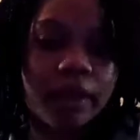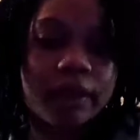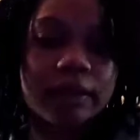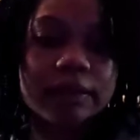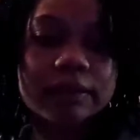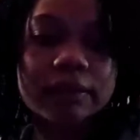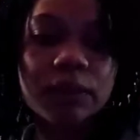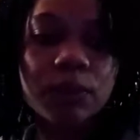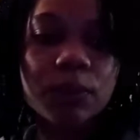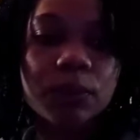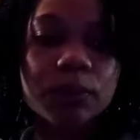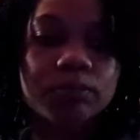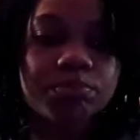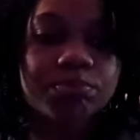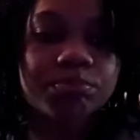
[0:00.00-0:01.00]
So
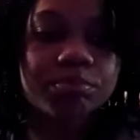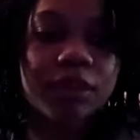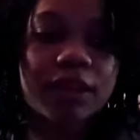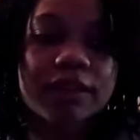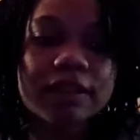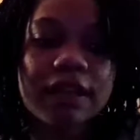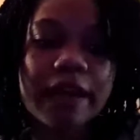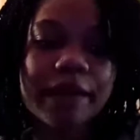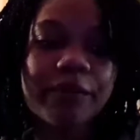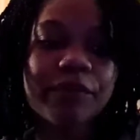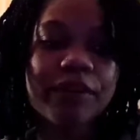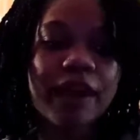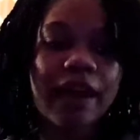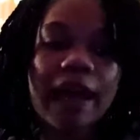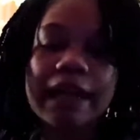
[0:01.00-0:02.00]
it's kind of
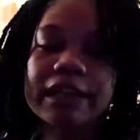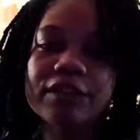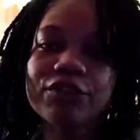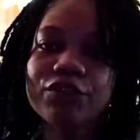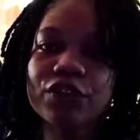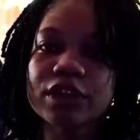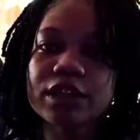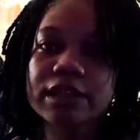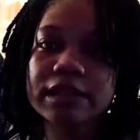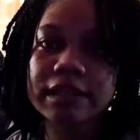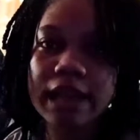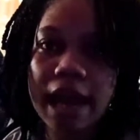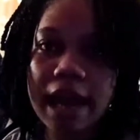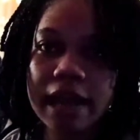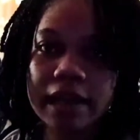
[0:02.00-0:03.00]
like a different
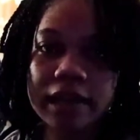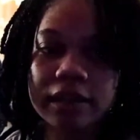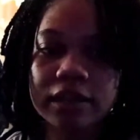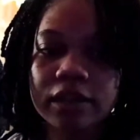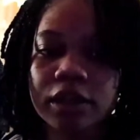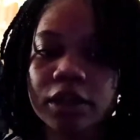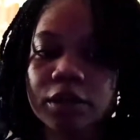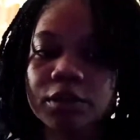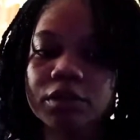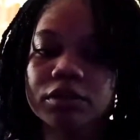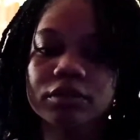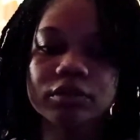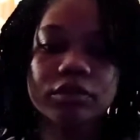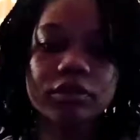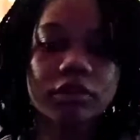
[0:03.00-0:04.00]
style,
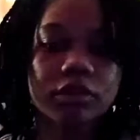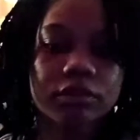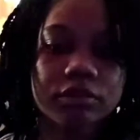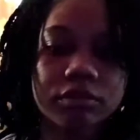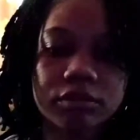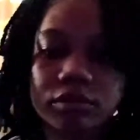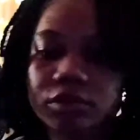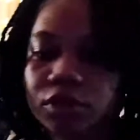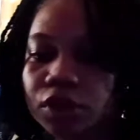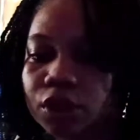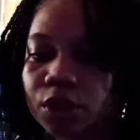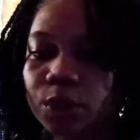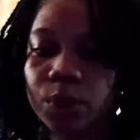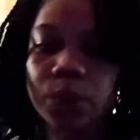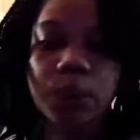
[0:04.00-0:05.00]
you
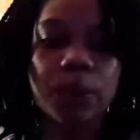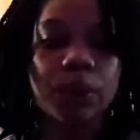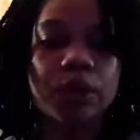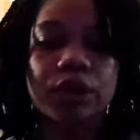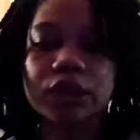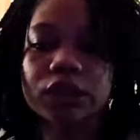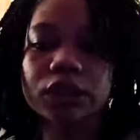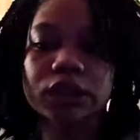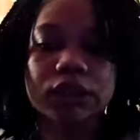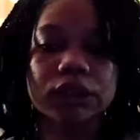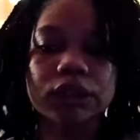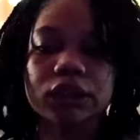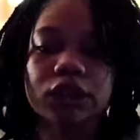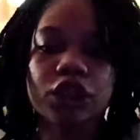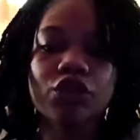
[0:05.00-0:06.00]
know,
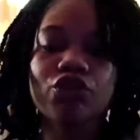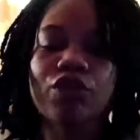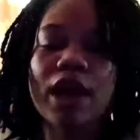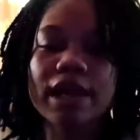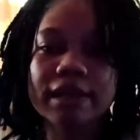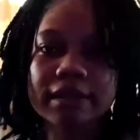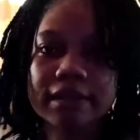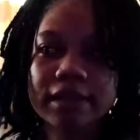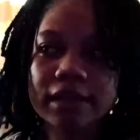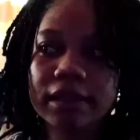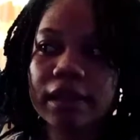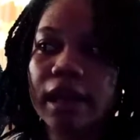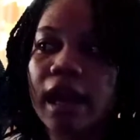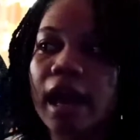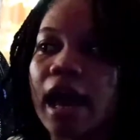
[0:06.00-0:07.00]
in writing.
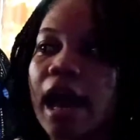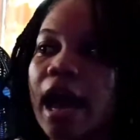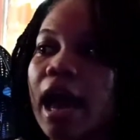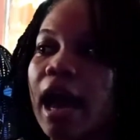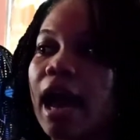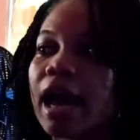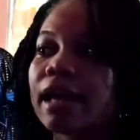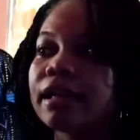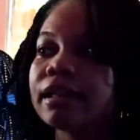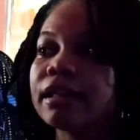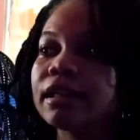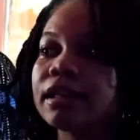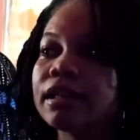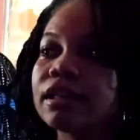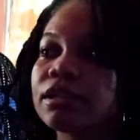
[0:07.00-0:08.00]
And
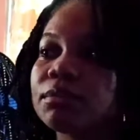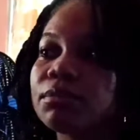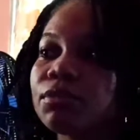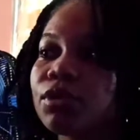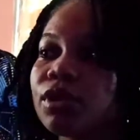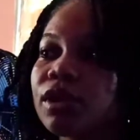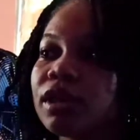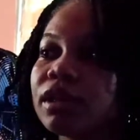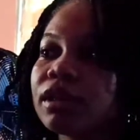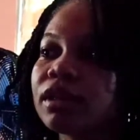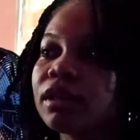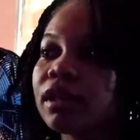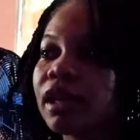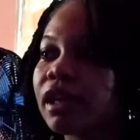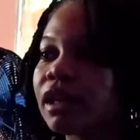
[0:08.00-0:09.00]
he's more
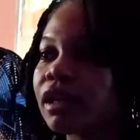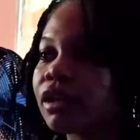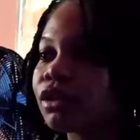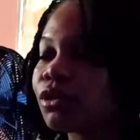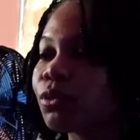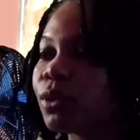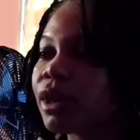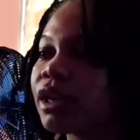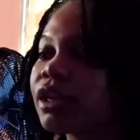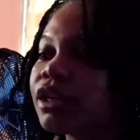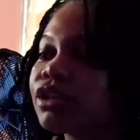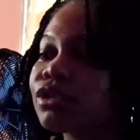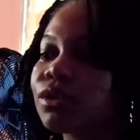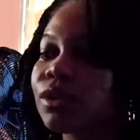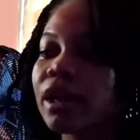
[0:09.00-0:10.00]
like the way
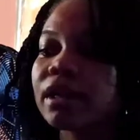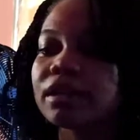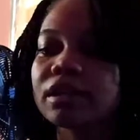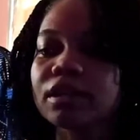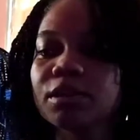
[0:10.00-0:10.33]
he's writing the